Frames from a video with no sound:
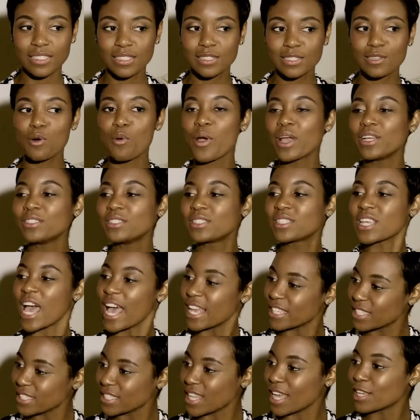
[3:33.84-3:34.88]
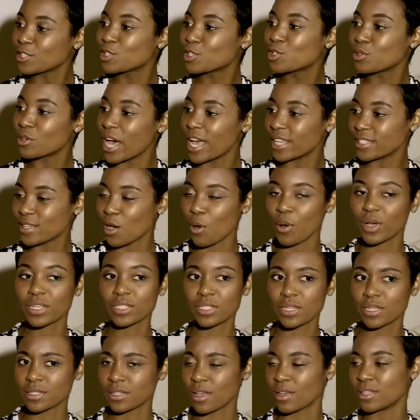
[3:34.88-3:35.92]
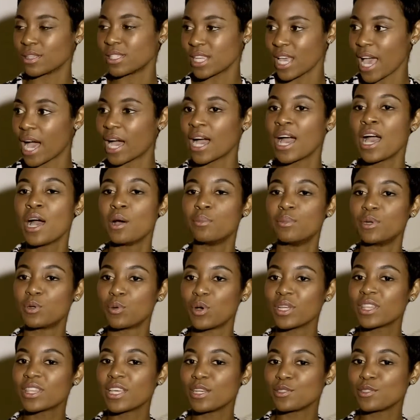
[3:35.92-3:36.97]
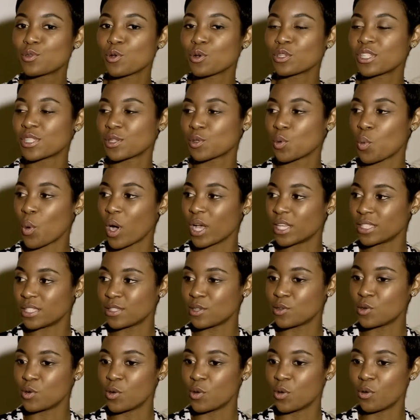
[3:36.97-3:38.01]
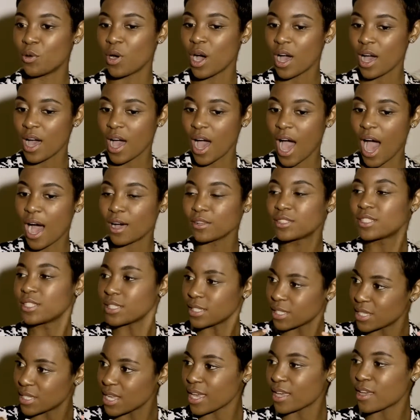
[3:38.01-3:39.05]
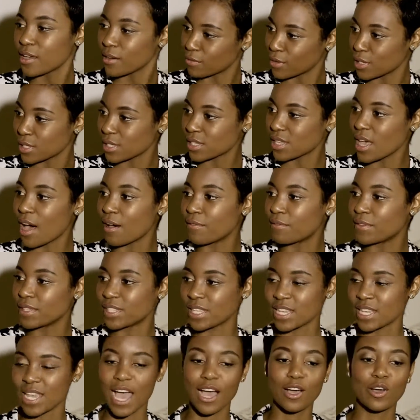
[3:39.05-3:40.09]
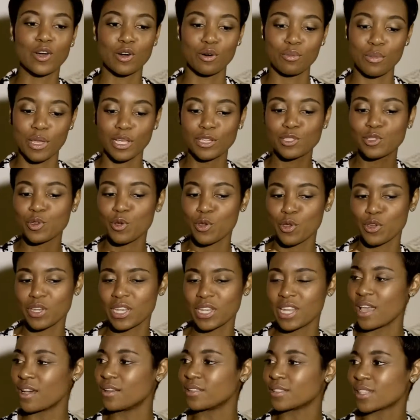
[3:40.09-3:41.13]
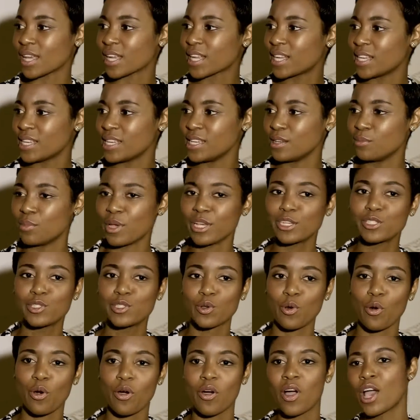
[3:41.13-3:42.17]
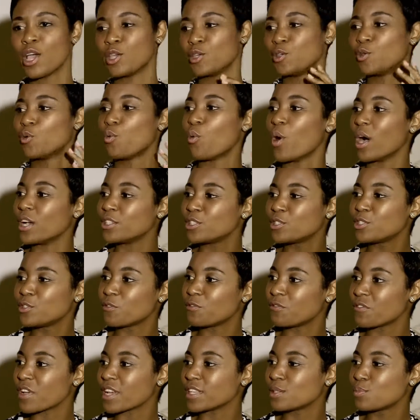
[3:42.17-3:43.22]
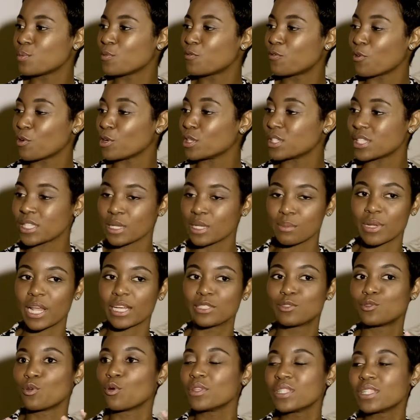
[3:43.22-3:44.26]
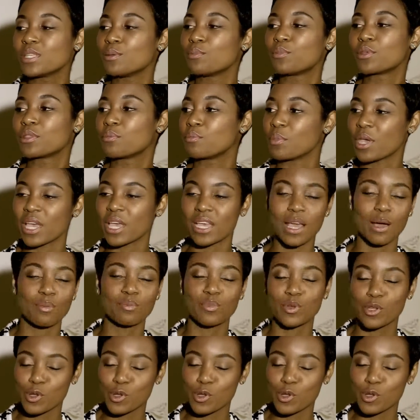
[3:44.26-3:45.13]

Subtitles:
I still went as natural as I was because I was young. Mm-hmm. But what they taught us was, you know, how to take care of yourself as a young girl. Make sure your nails are clean. Make sure you wash your face before you sleep. Like, don't sleep with makeup.